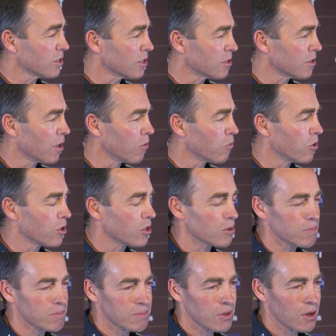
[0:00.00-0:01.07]
And I
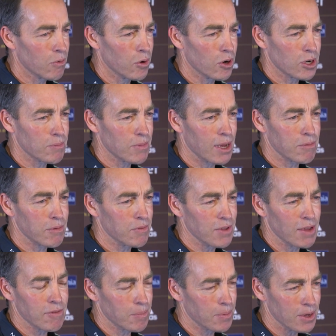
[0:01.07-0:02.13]
welcome that. We've
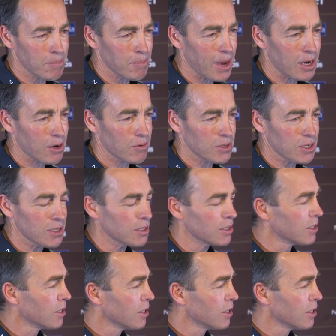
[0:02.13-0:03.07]
never been backward in